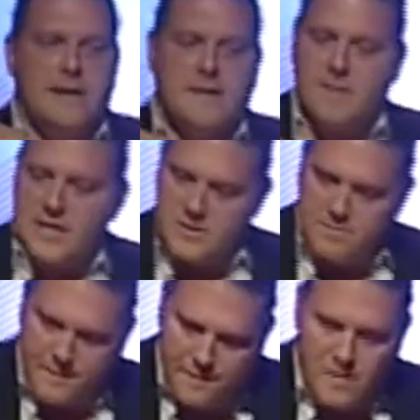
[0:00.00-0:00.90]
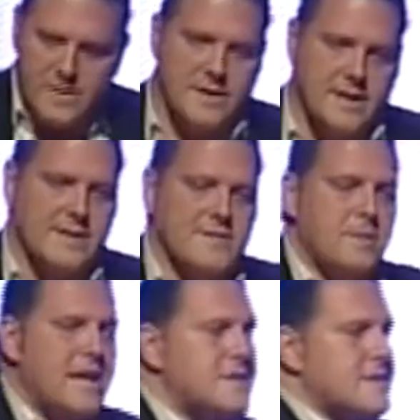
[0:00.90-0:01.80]
as mentioned before in Randall's
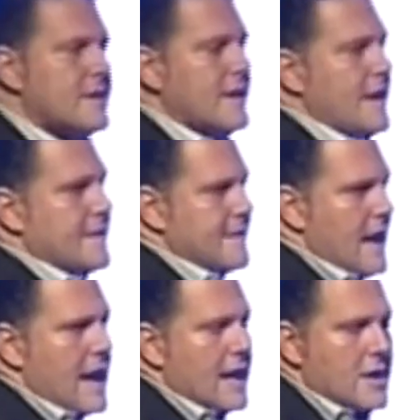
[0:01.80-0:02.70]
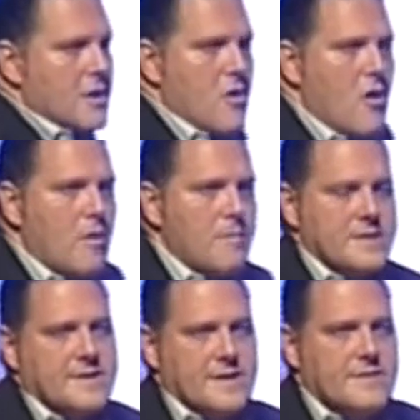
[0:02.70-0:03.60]
speech, there are core
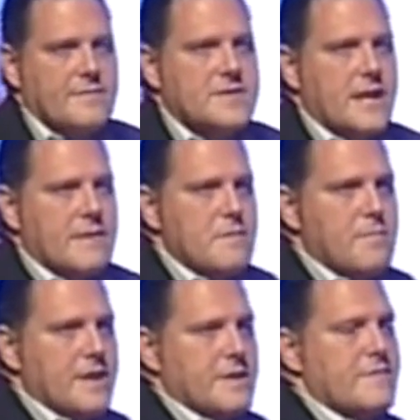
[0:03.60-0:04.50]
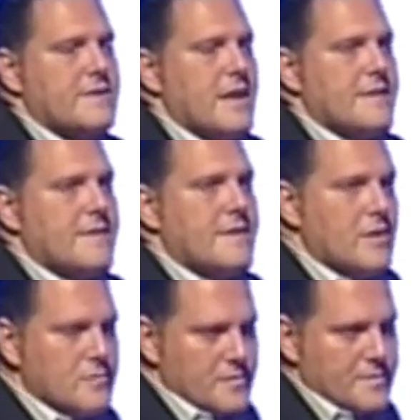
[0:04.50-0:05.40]
metrics which every brand advertiser
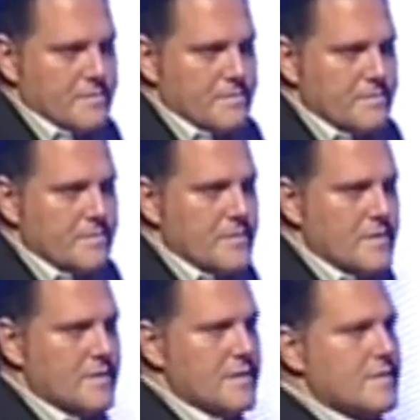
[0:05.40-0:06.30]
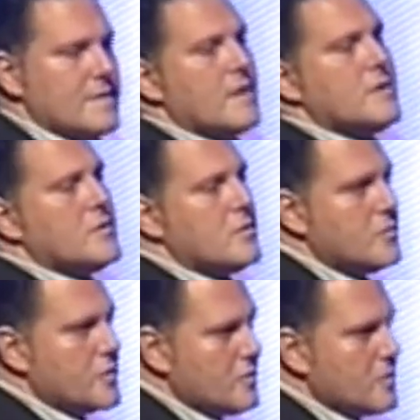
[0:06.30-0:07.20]
knows. This is,
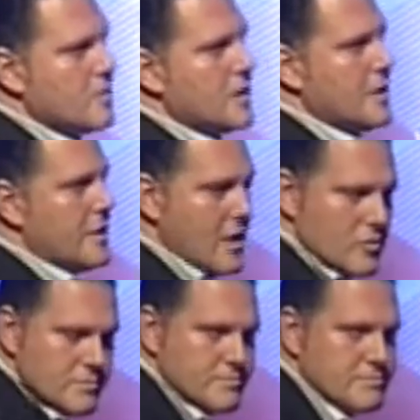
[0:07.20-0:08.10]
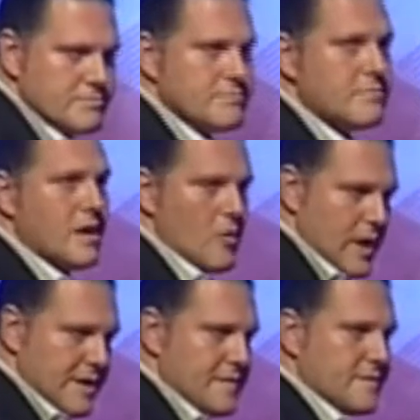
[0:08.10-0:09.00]
do you know?
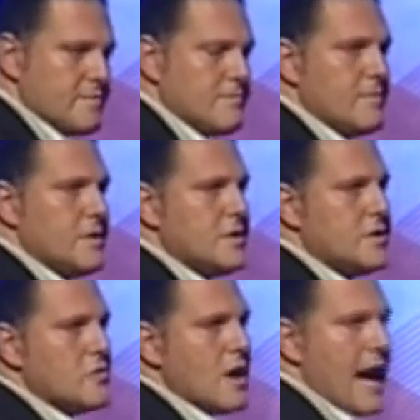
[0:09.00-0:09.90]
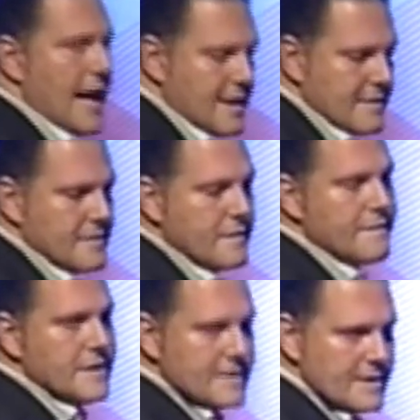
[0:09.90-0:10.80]
Awareness, do you like,
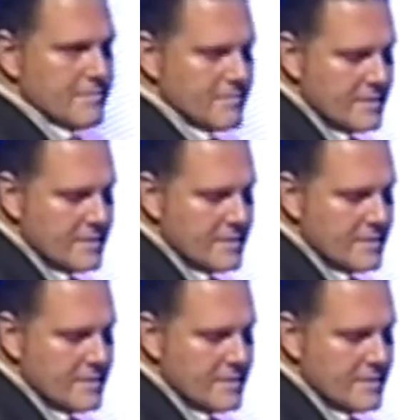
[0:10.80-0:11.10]
affinity,